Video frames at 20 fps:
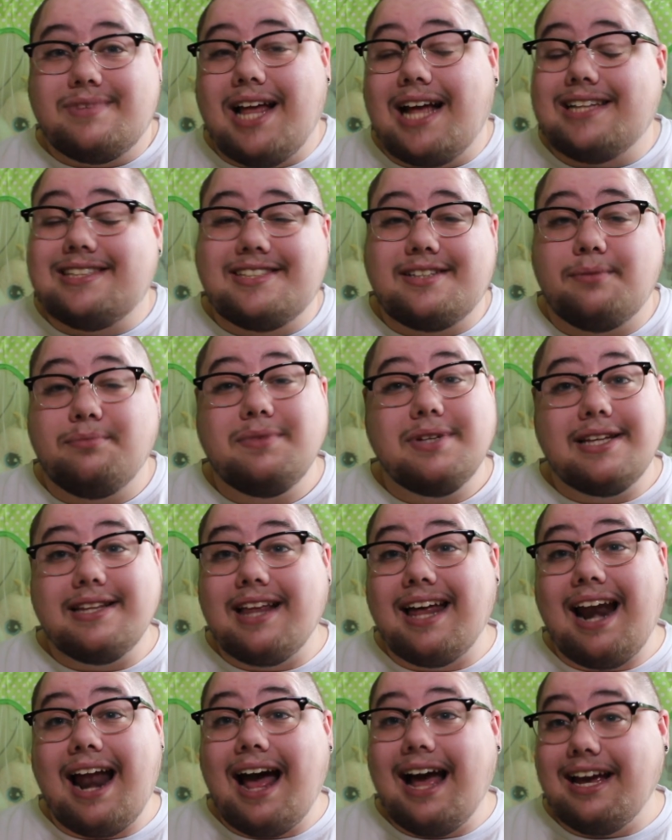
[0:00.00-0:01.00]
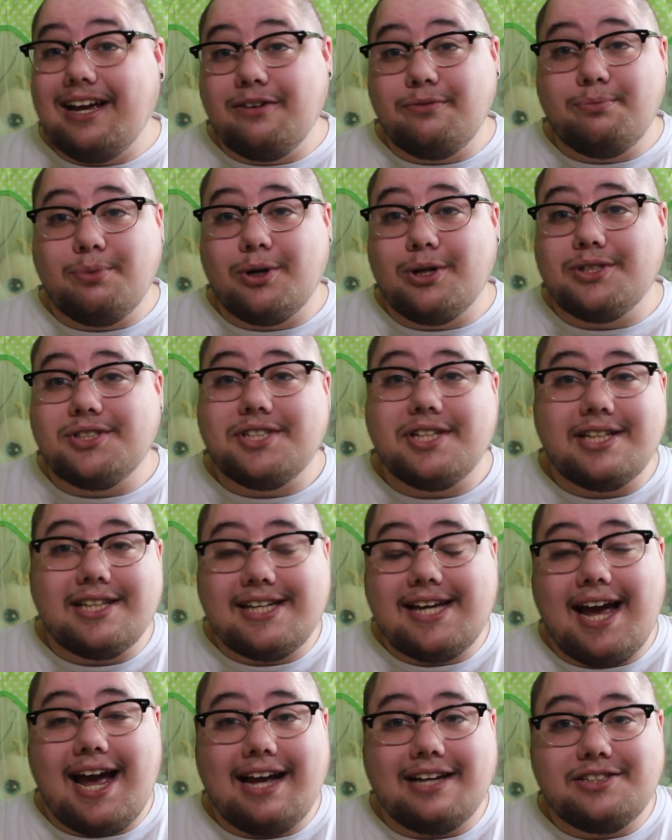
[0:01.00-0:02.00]
That's something that I have
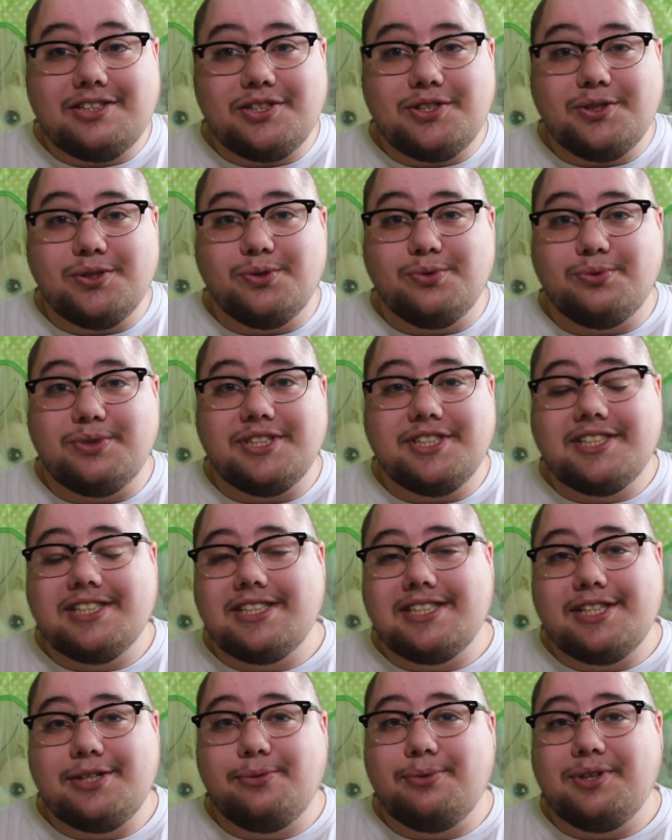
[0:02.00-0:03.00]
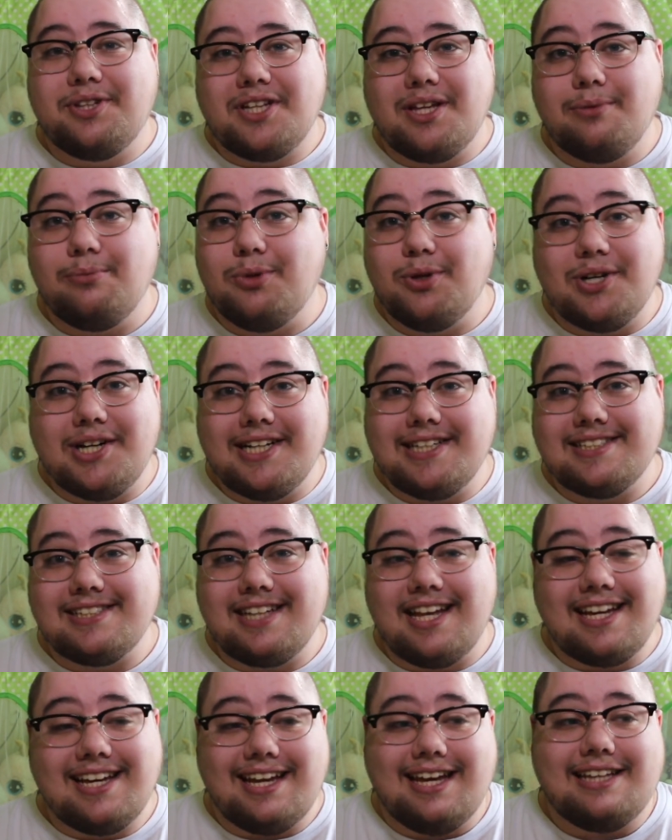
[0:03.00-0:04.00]
personally had to do recently with communities
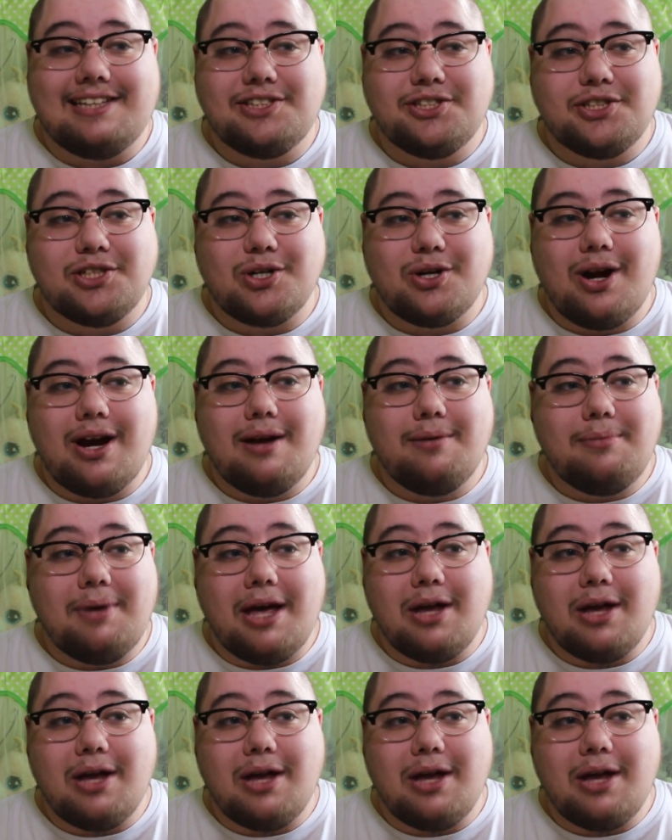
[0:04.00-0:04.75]
like Instagram,